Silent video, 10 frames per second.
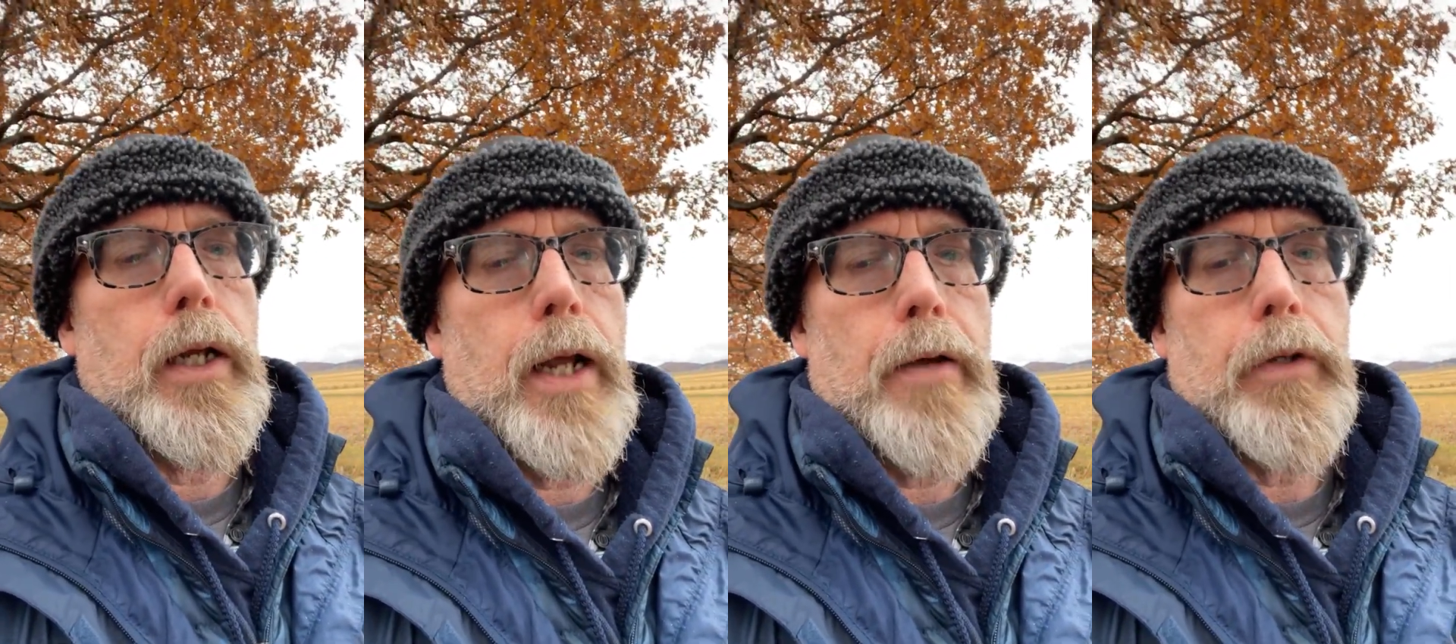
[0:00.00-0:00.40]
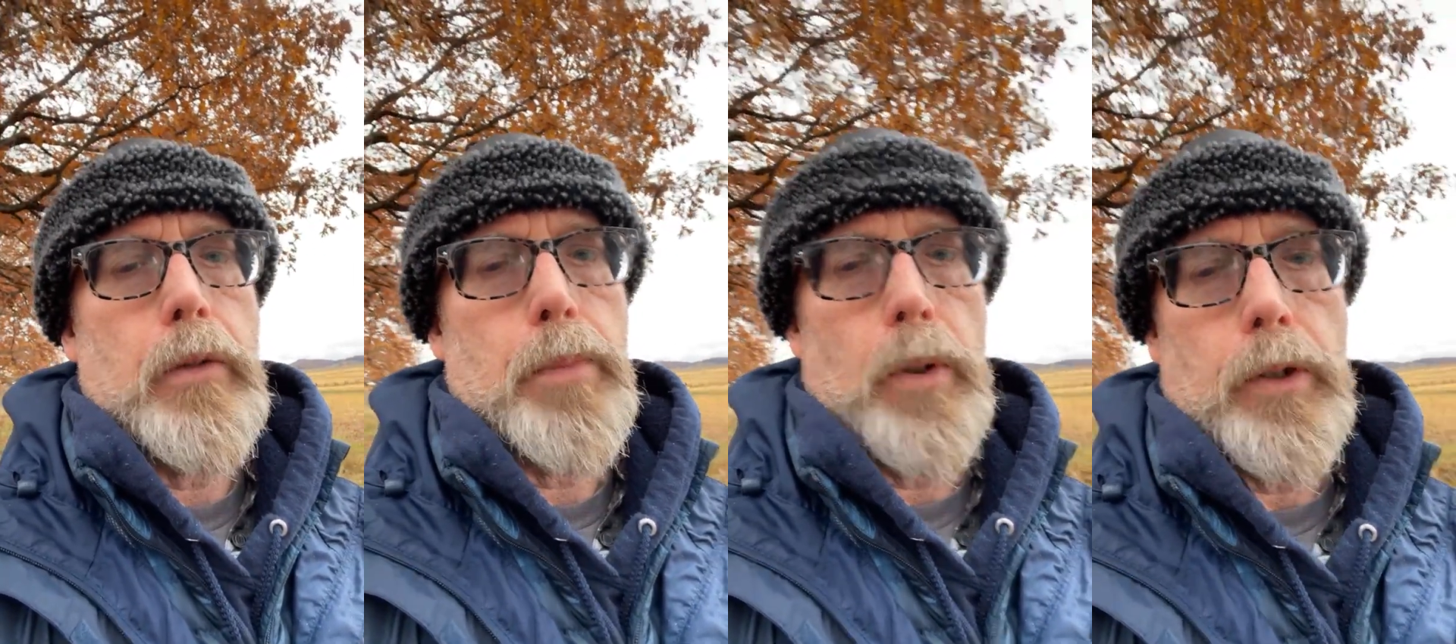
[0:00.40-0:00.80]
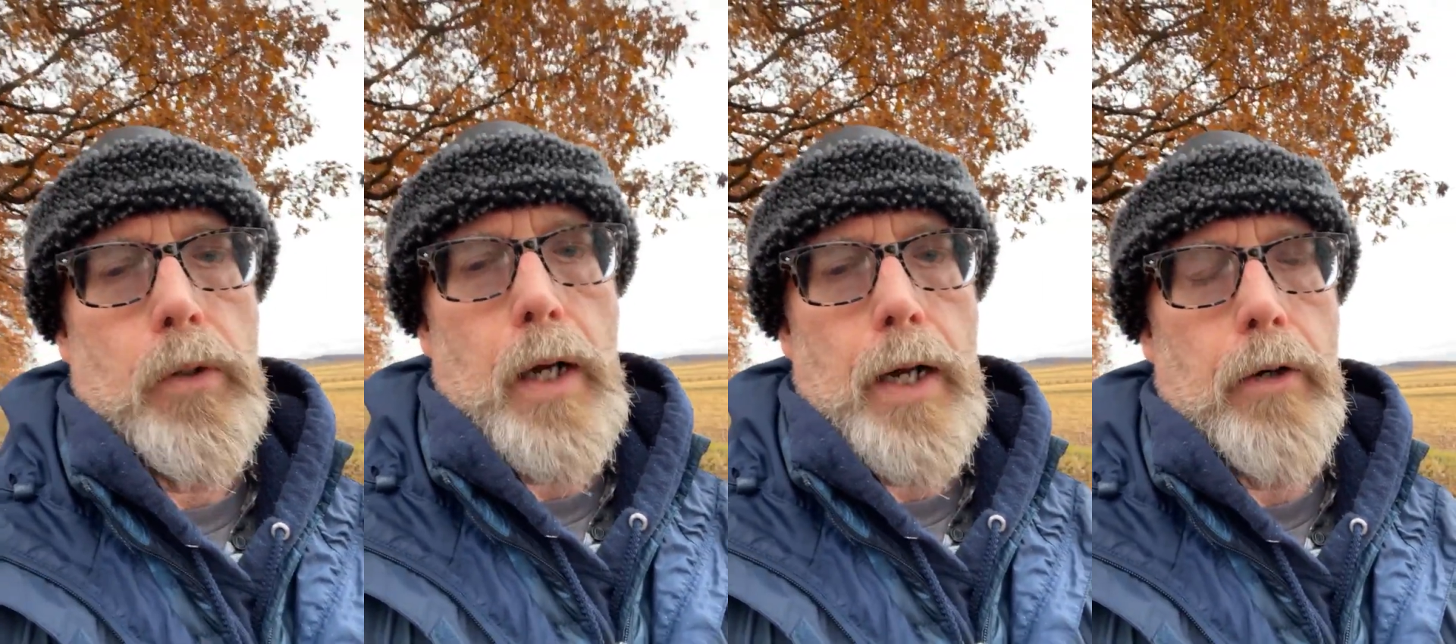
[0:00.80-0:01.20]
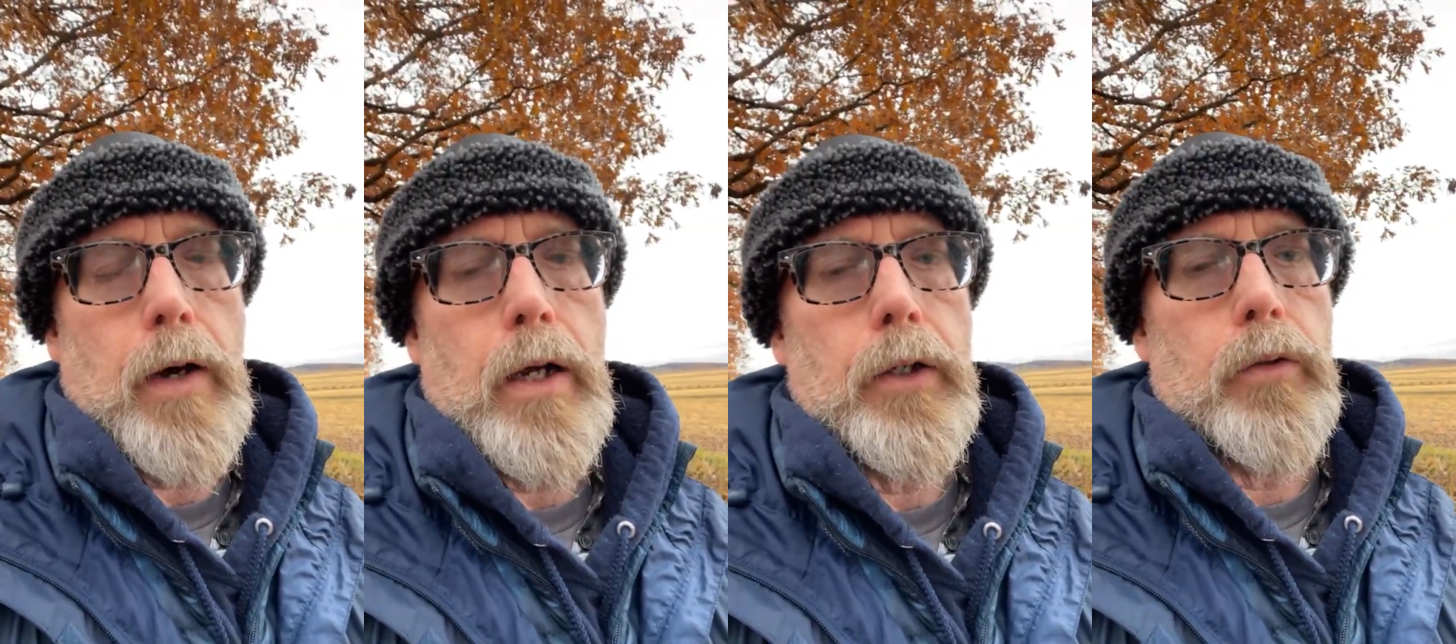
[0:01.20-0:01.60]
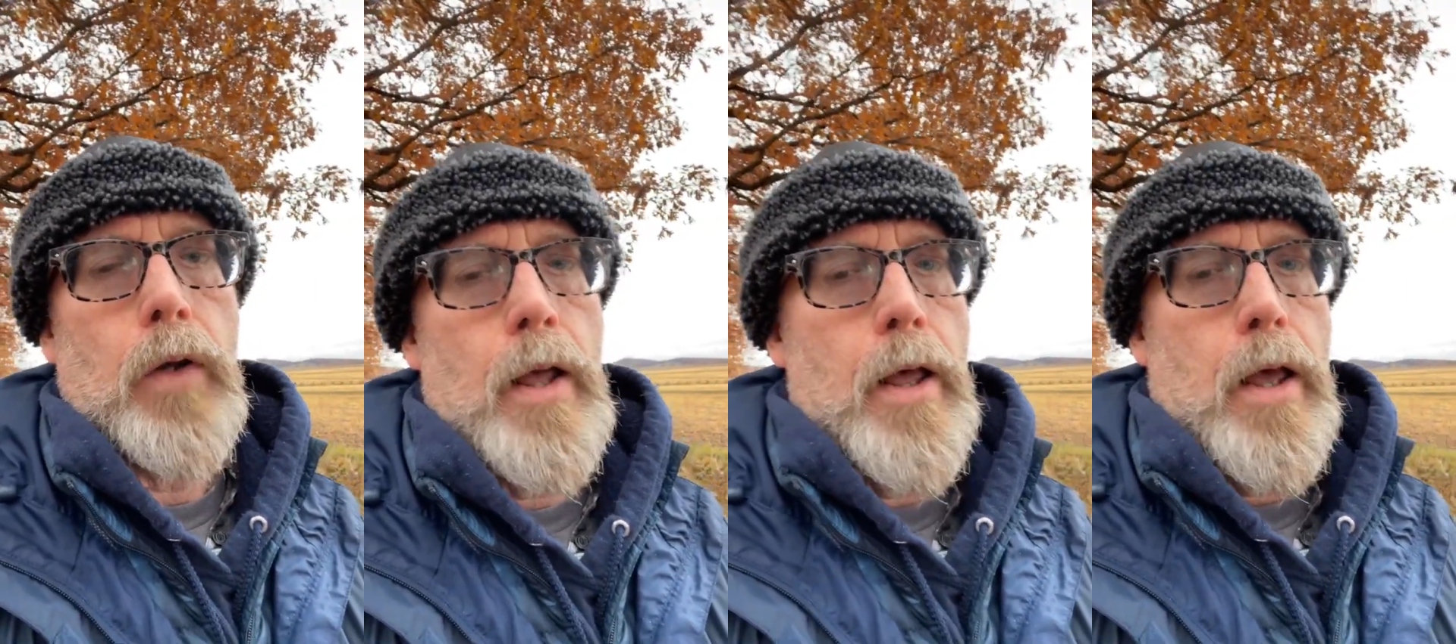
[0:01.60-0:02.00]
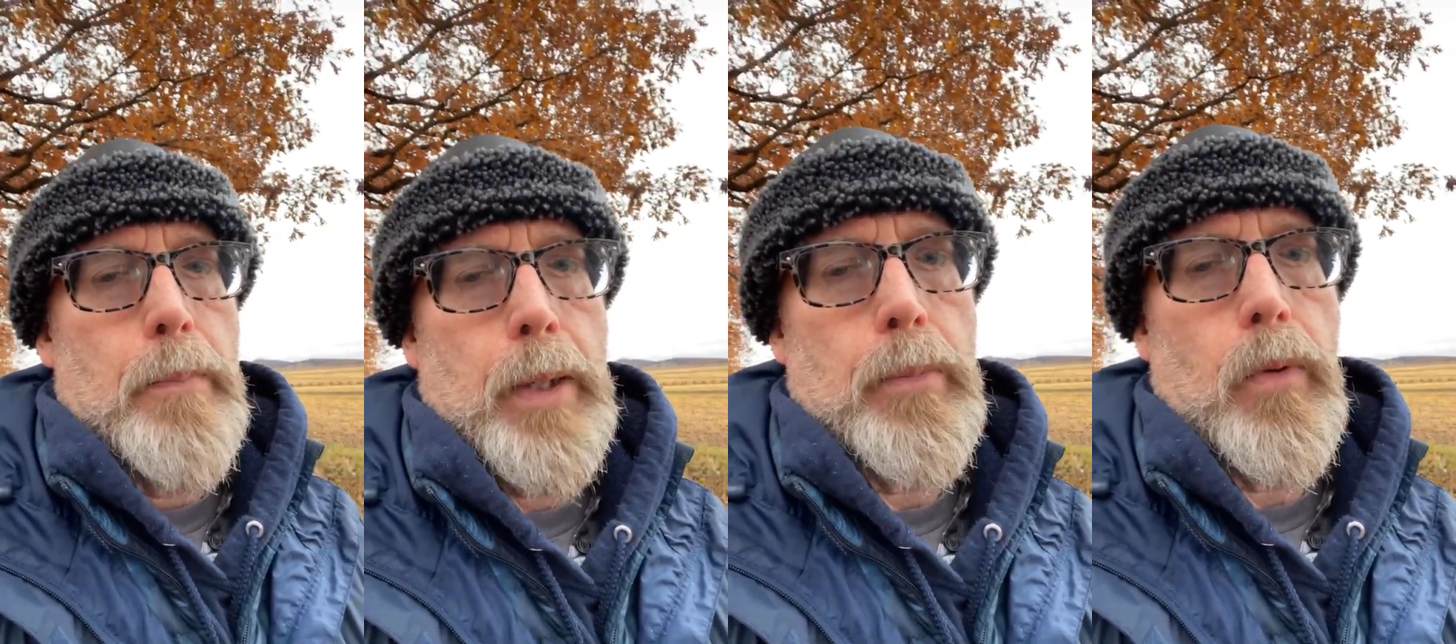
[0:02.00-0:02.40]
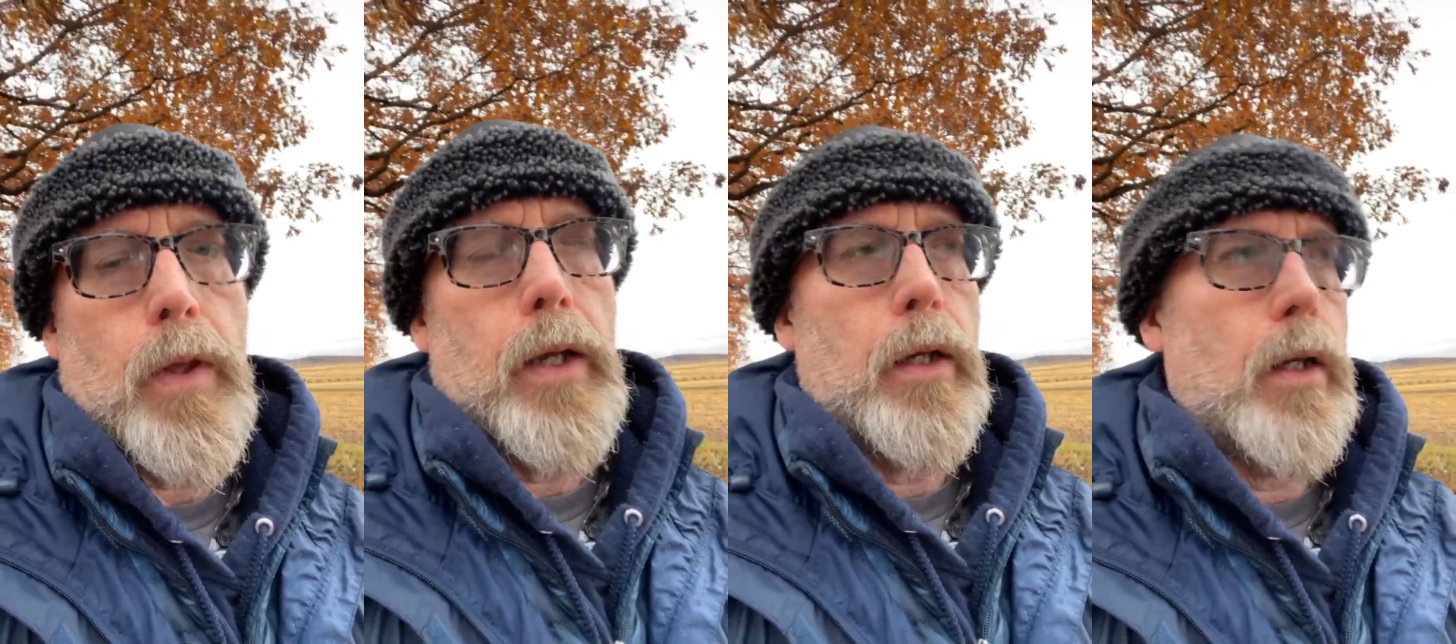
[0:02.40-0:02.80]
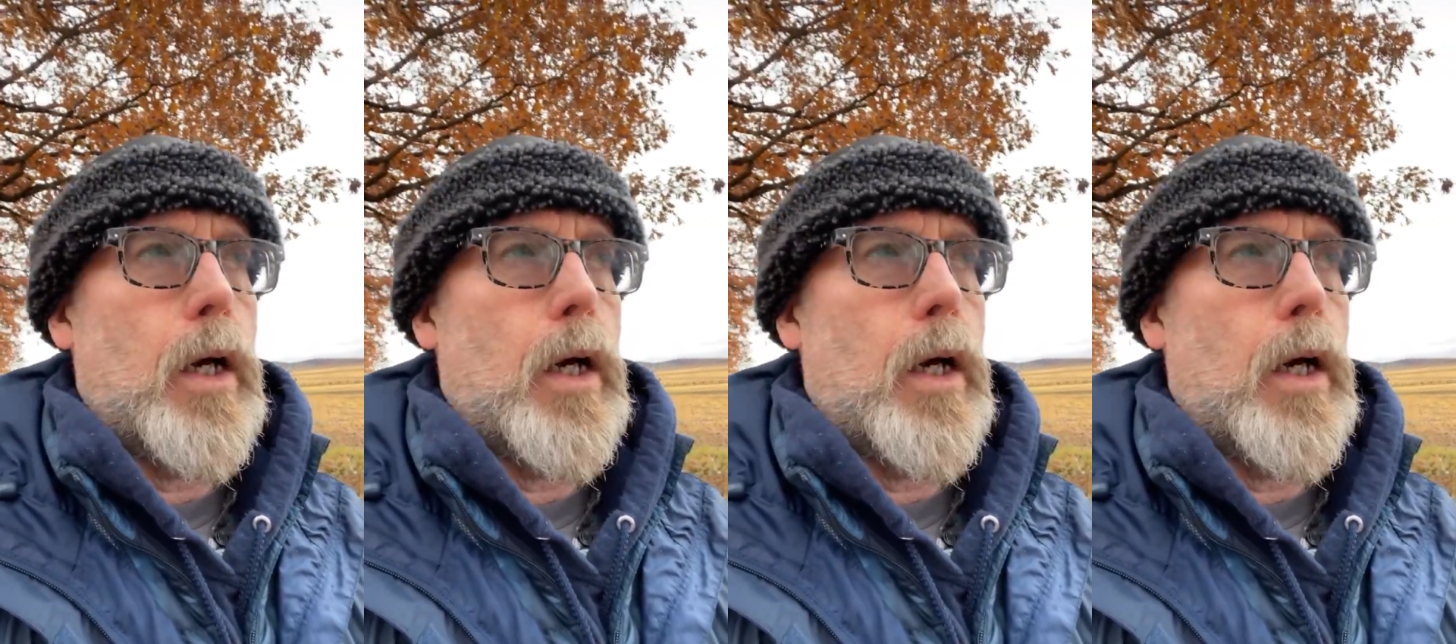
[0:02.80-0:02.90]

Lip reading: having the political high ground. And people that